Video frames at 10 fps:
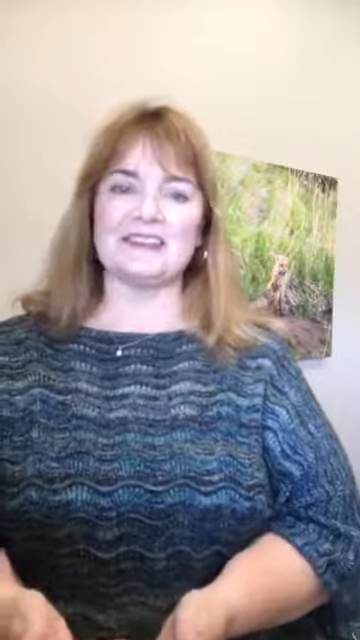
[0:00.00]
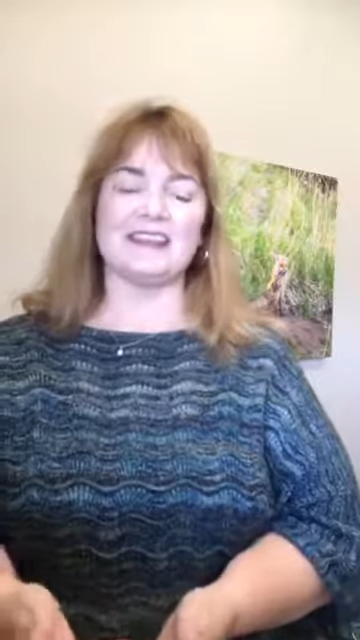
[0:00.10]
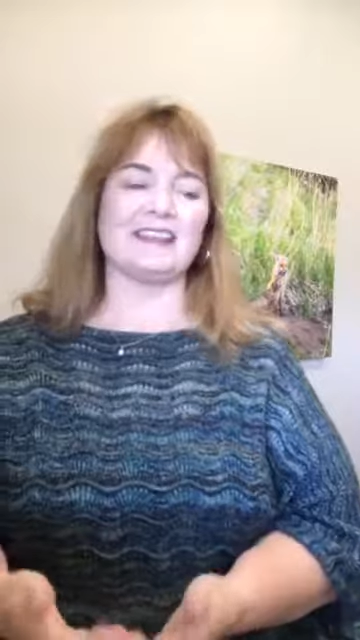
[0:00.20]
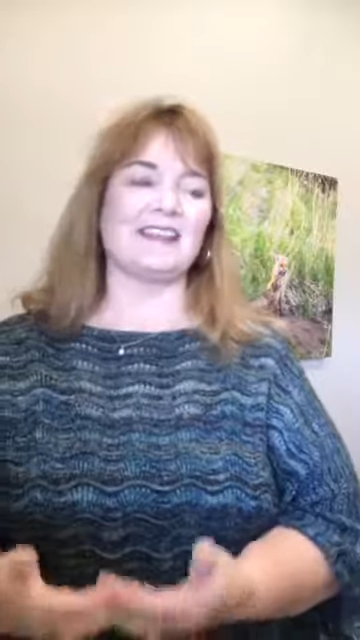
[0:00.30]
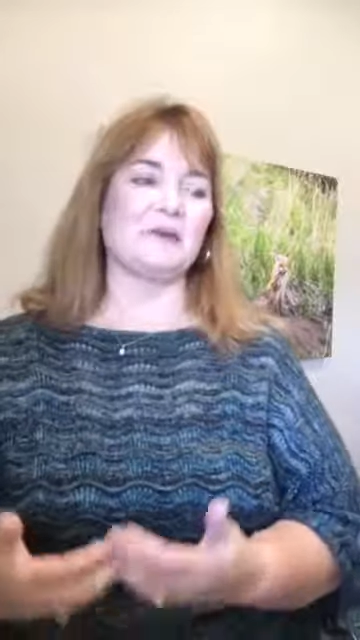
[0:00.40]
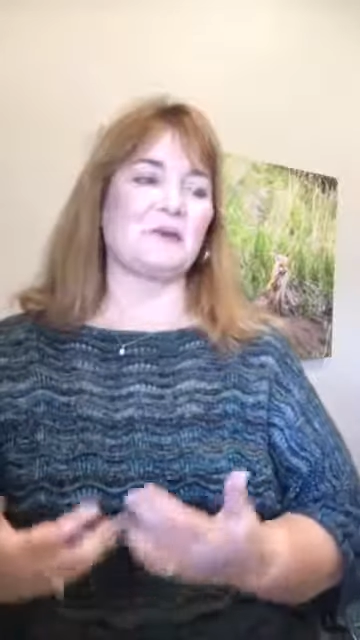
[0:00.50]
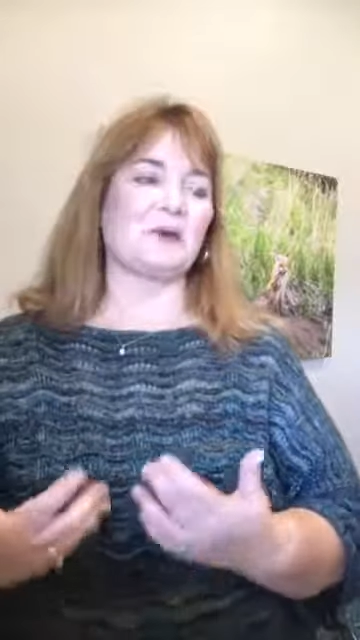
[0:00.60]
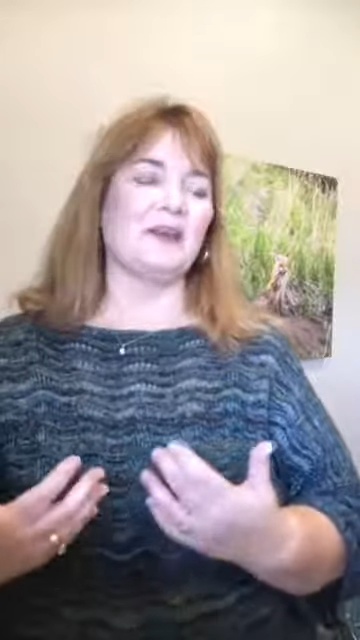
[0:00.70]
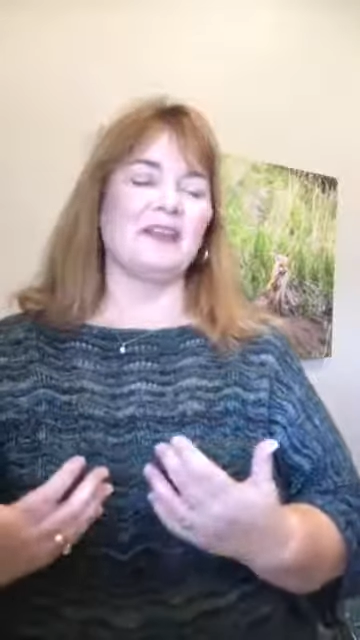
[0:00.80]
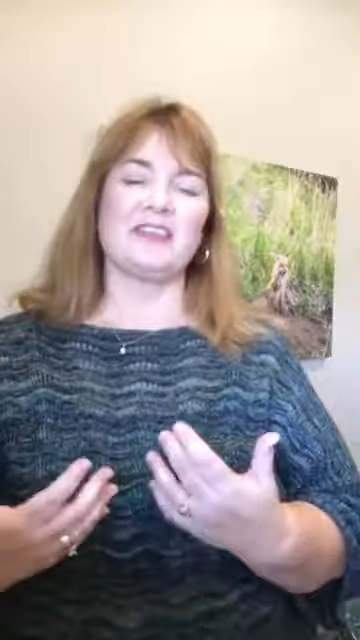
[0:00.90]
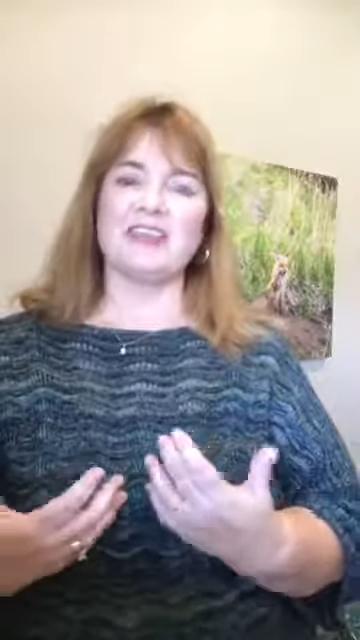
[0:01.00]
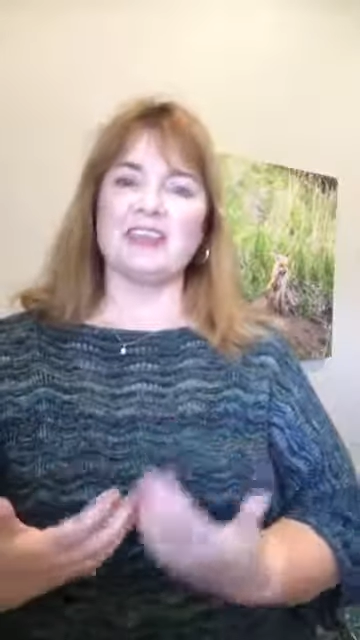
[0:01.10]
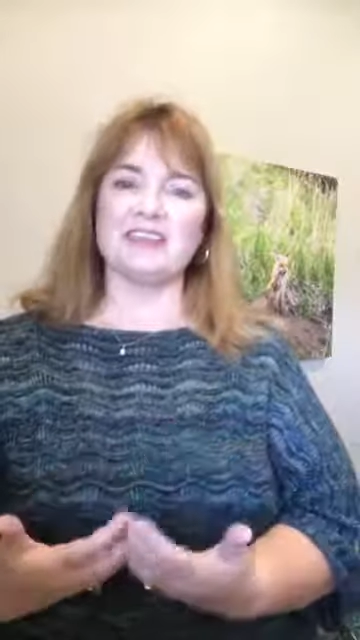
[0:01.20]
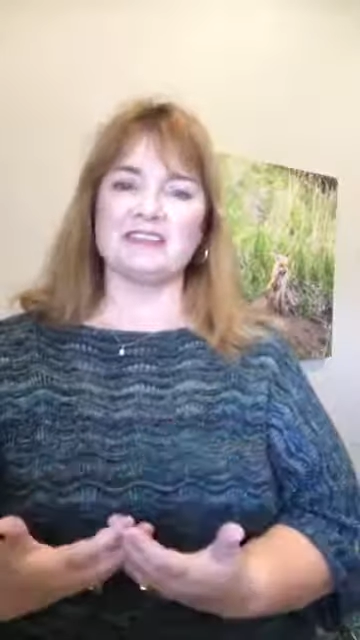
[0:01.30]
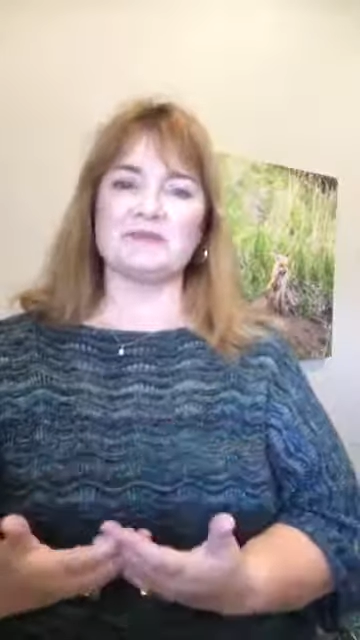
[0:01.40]
The
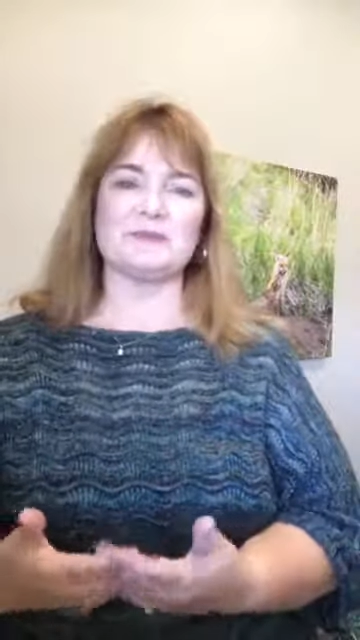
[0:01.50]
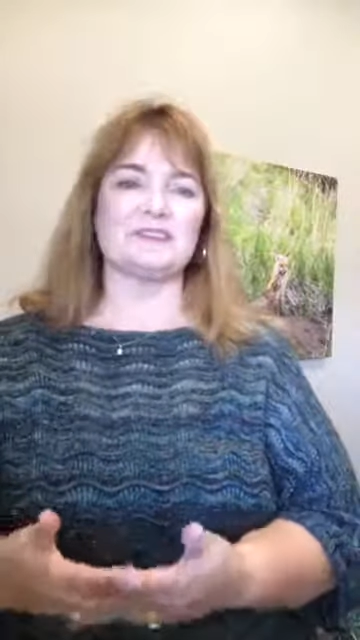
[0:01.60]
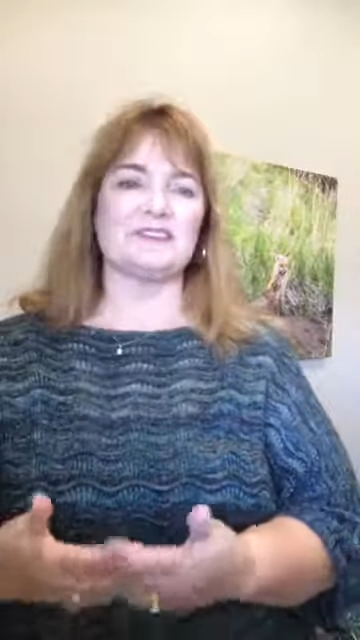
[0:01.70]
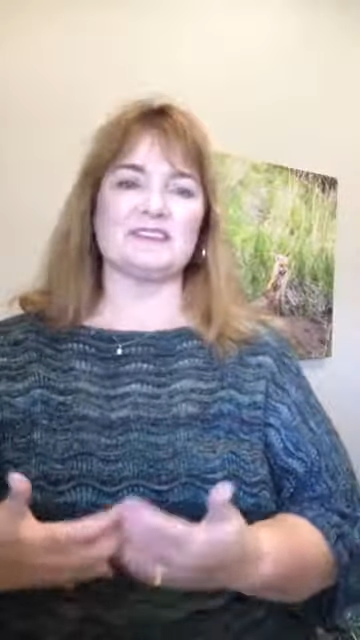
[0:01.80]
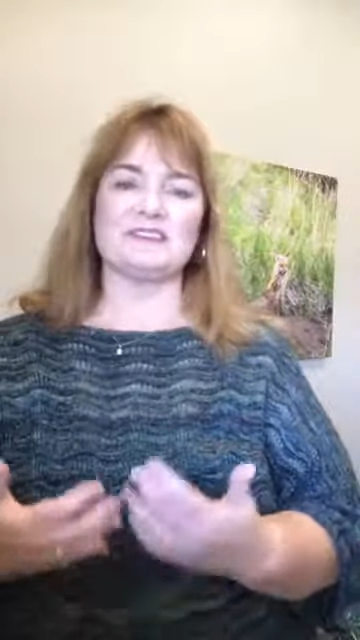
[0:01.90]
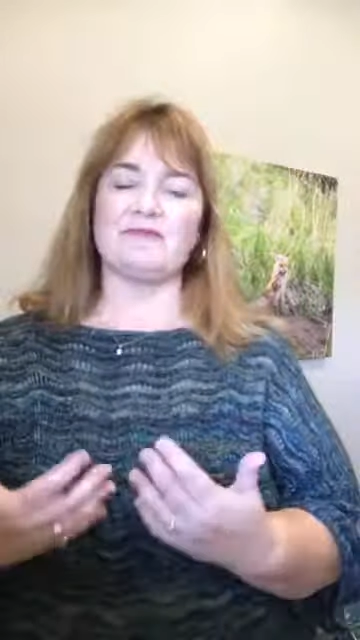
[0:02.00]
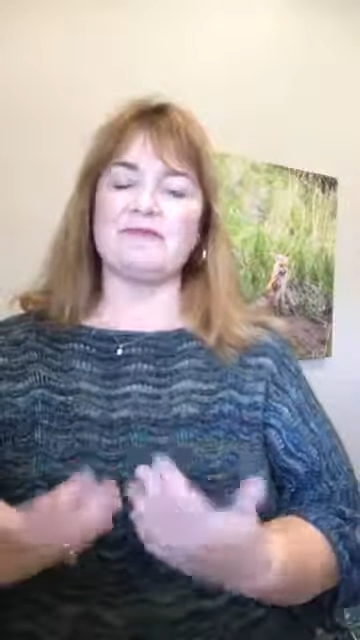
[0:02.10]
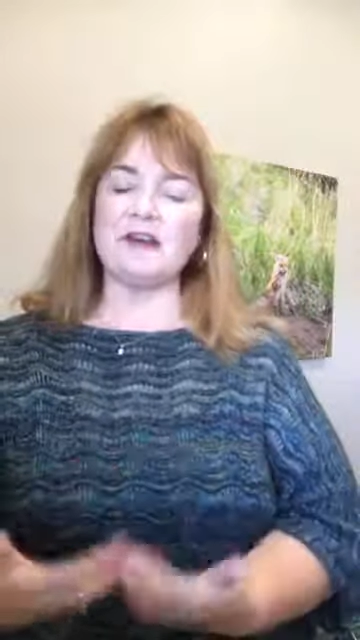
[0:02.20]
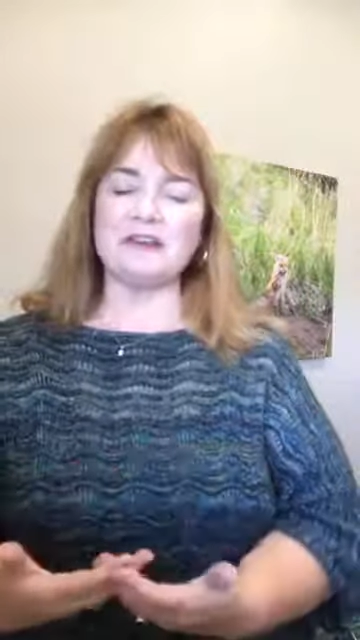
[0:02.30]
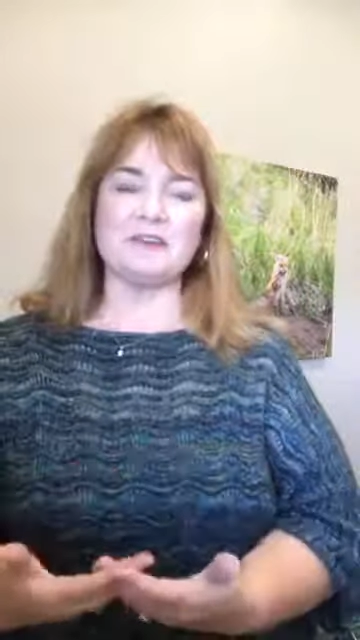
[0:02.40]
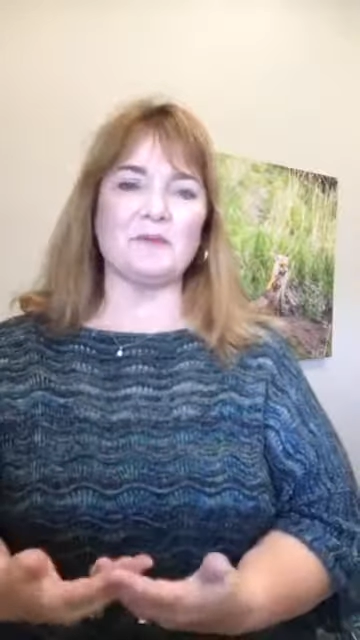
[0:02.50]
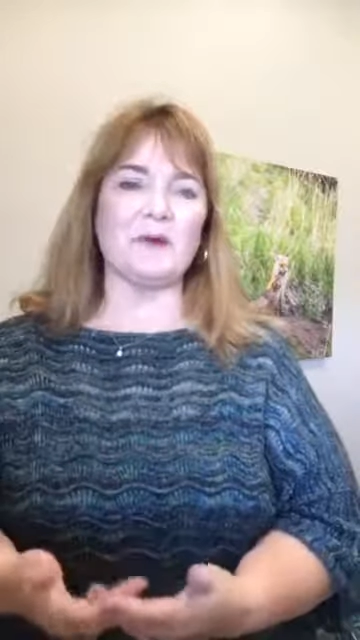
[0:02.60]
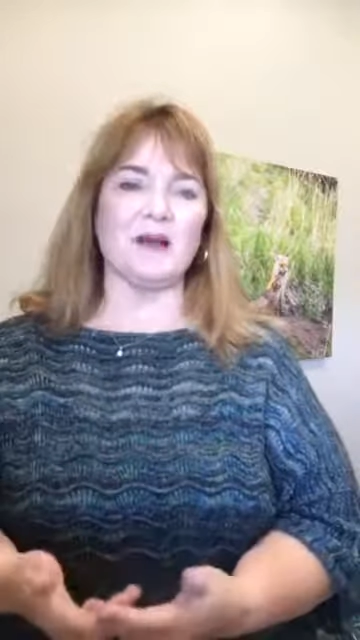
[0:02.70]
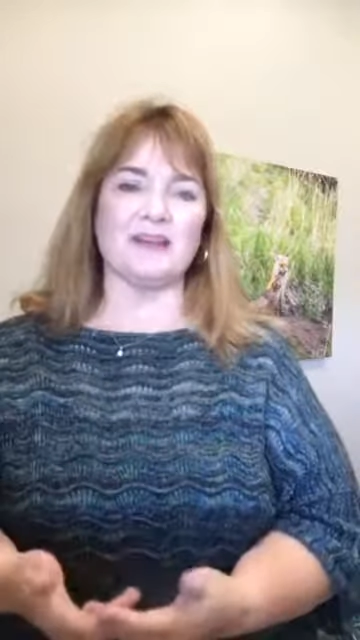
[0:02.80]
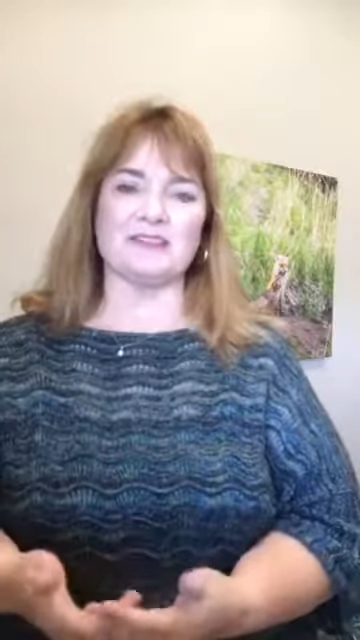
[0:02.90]
kits were just fun to
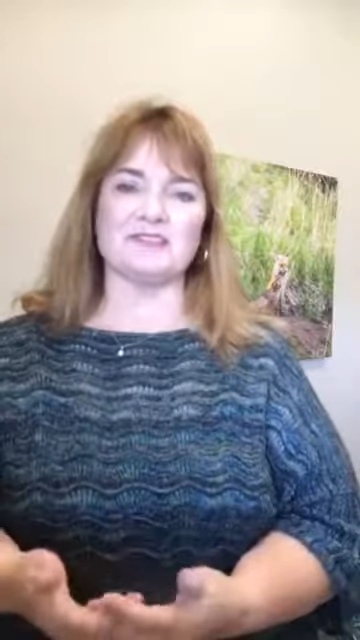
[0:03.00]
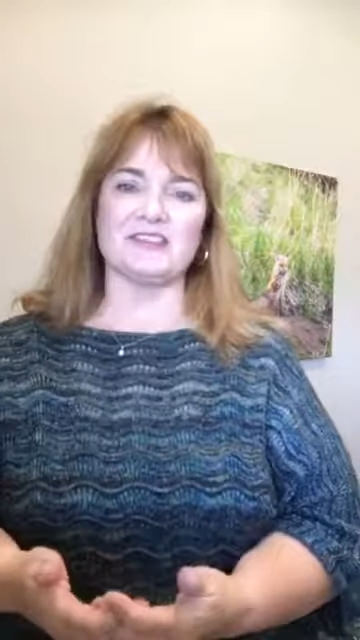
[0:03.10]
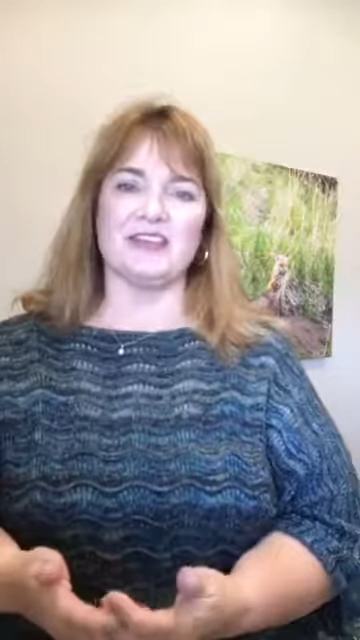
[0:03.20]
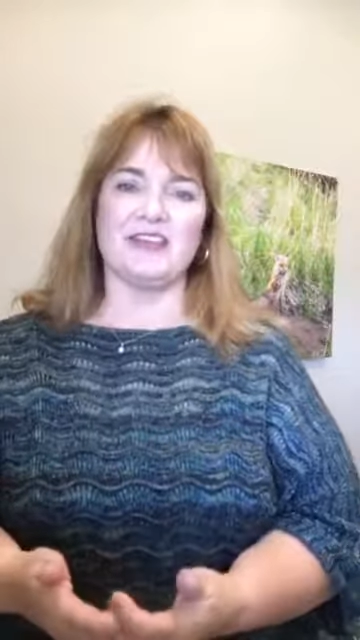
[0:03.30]
watch.